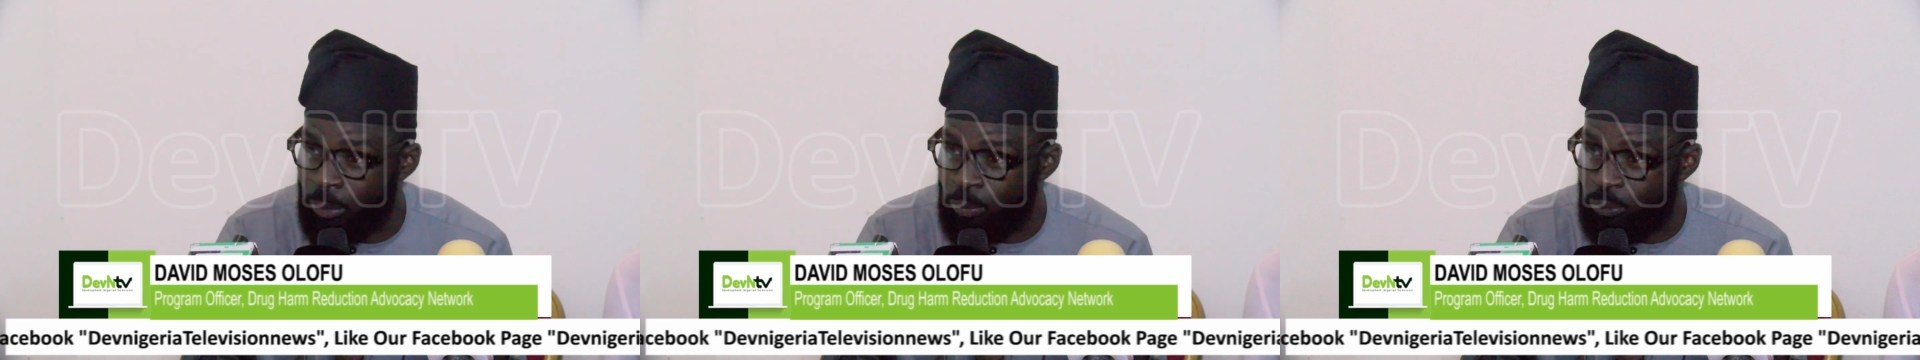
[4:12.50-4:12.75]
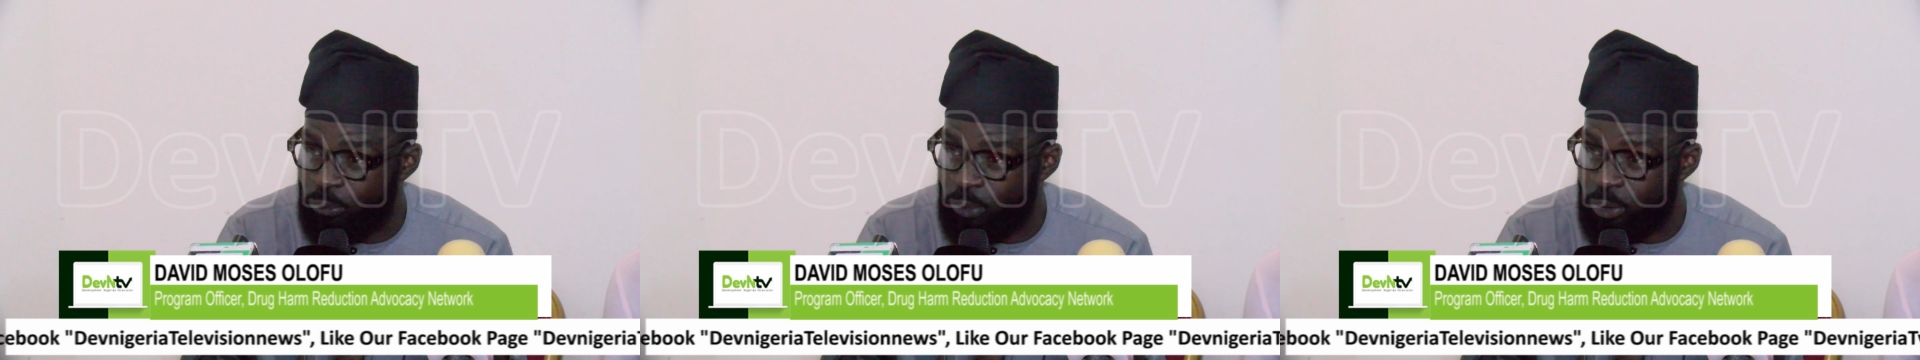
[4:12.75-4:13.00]

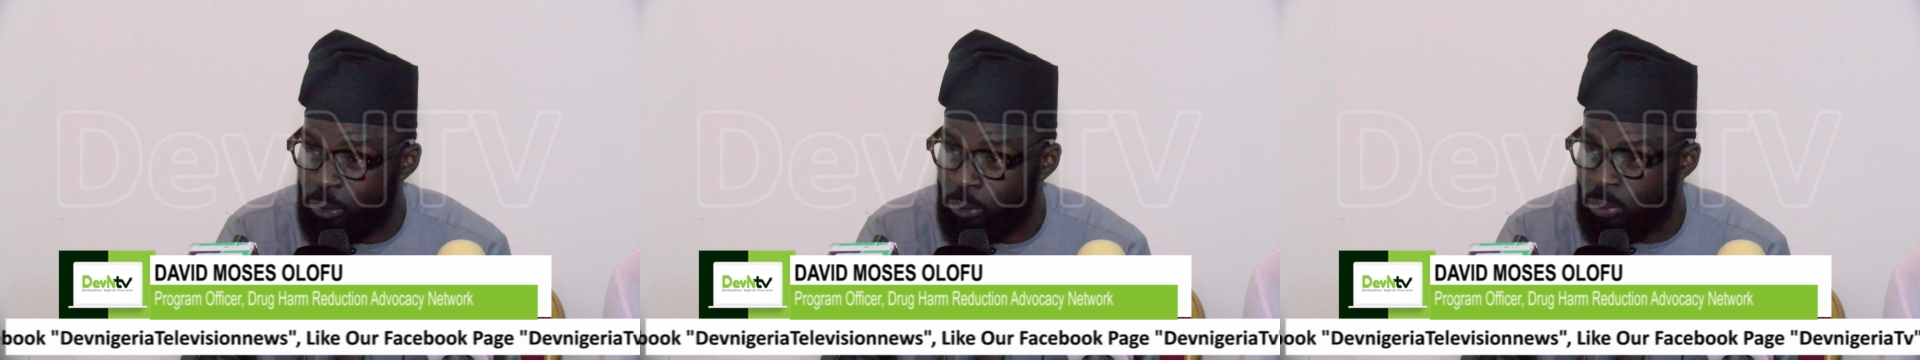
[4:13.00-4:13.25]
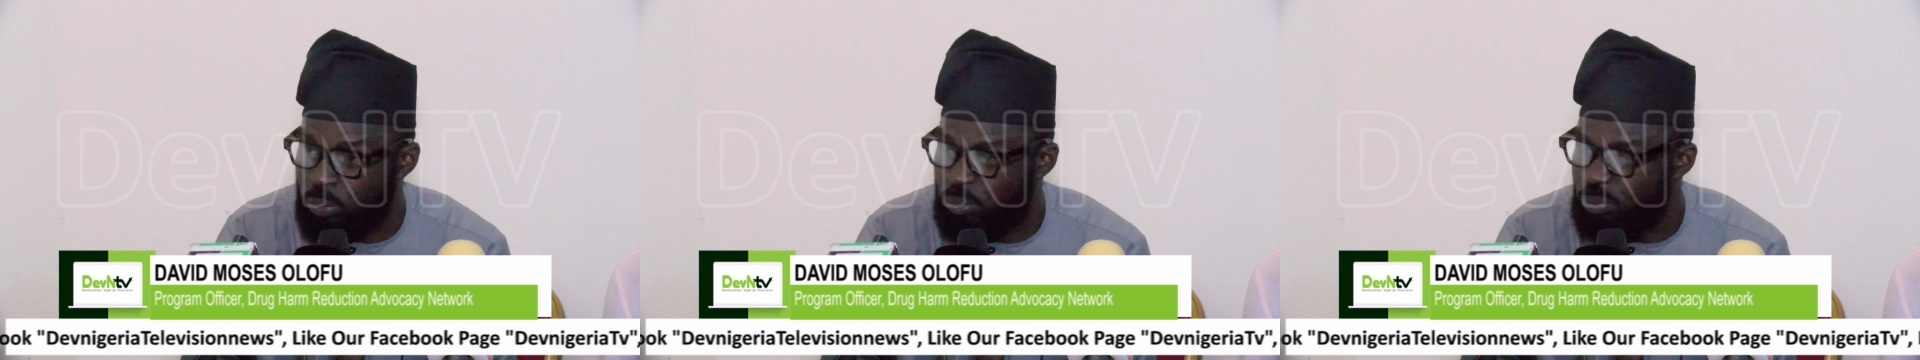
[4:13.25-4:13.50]
feel,
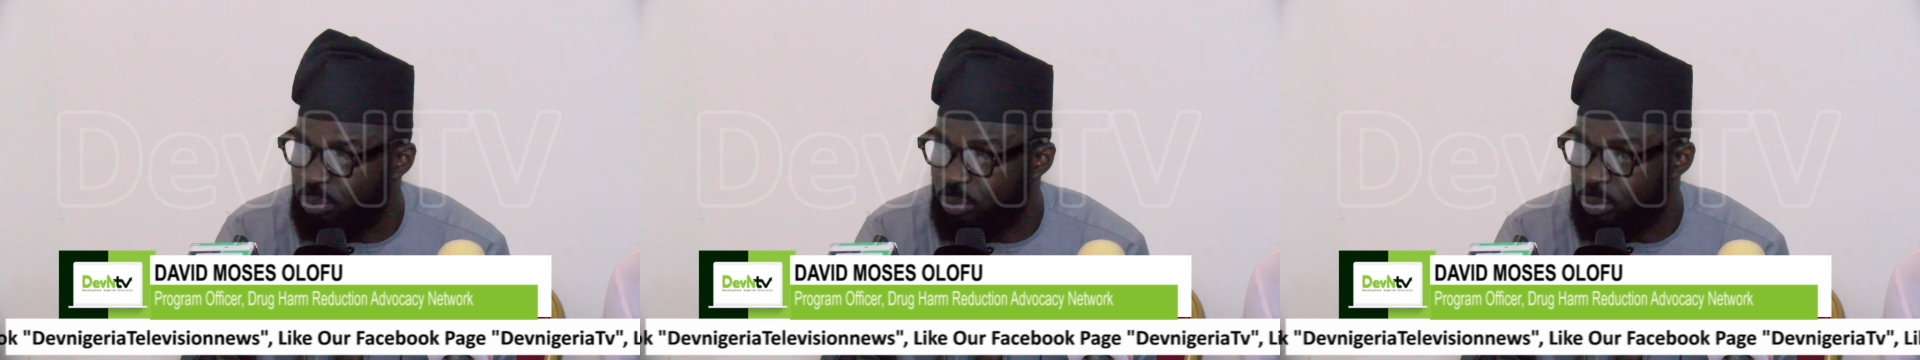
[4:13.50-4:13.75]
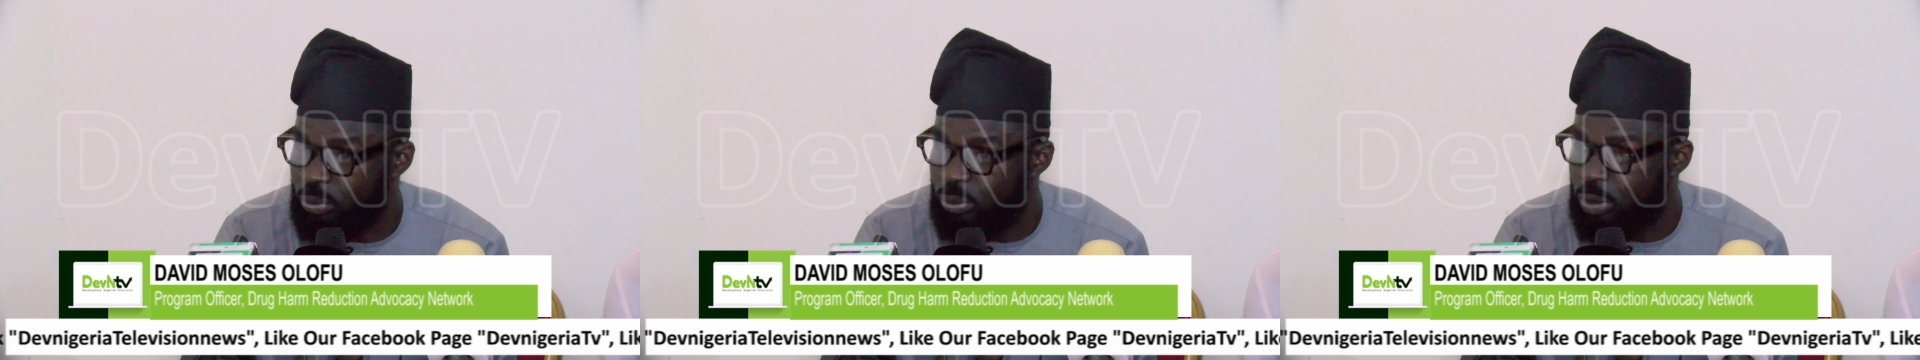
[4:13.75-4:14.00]

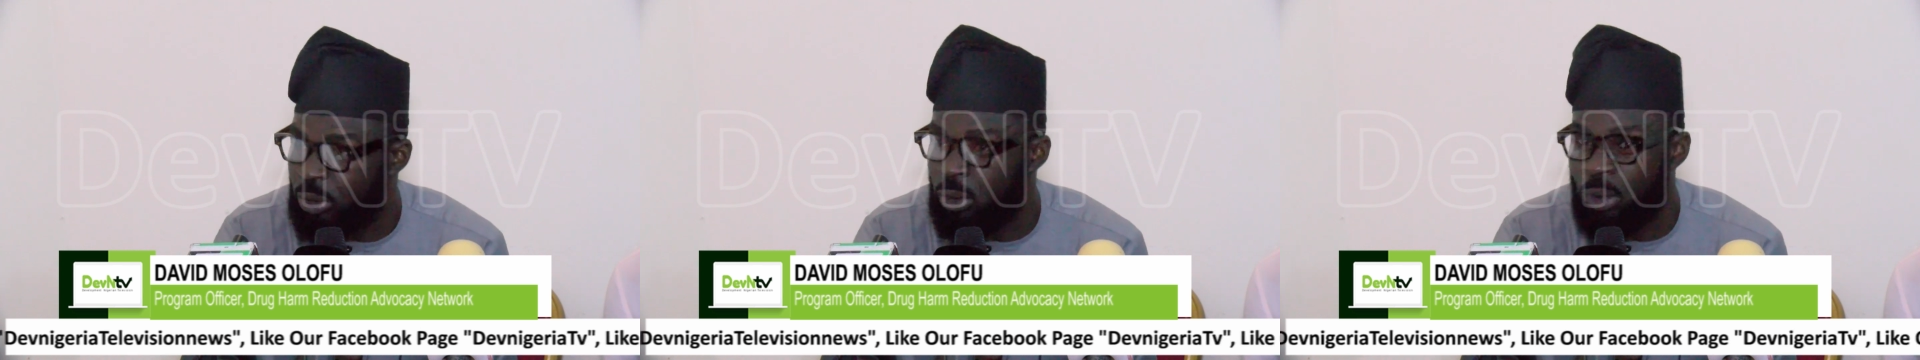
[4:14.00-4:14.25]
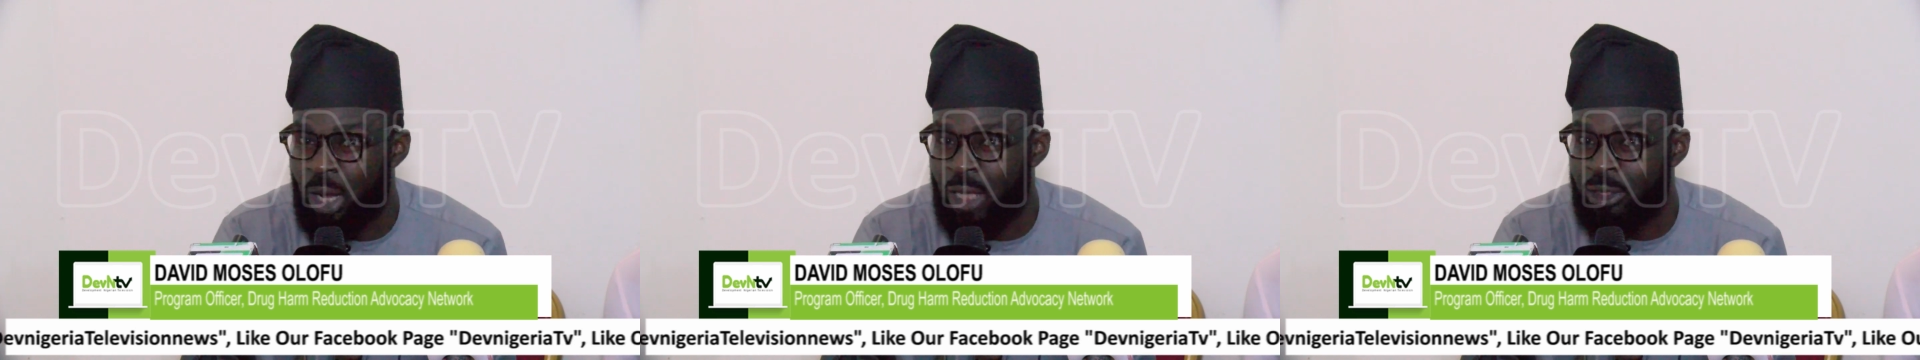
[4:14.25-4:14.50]

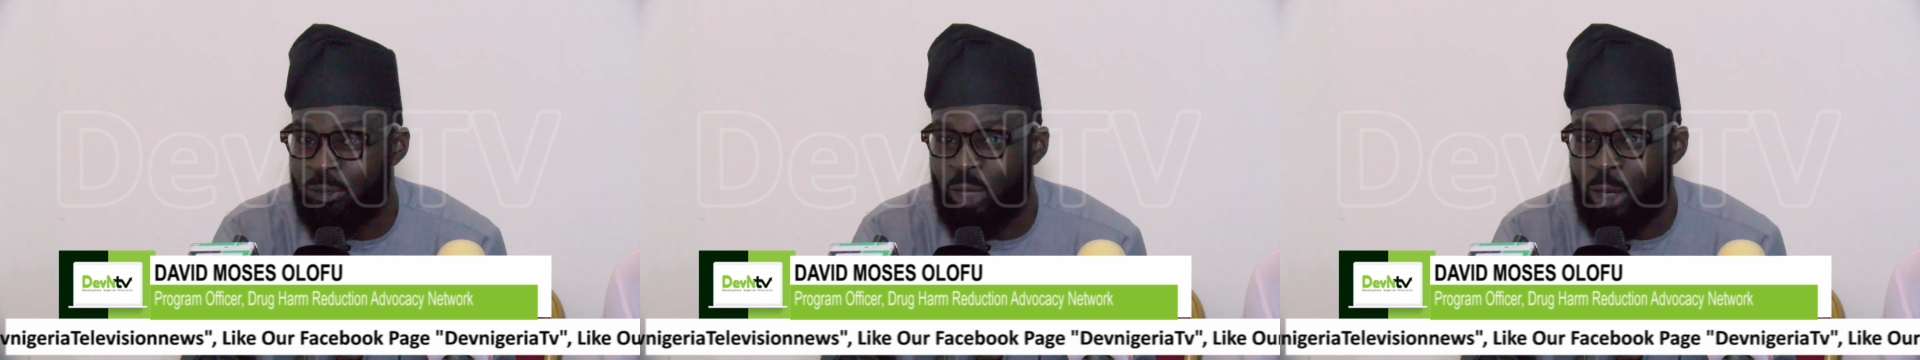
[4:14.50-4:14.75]
as if they are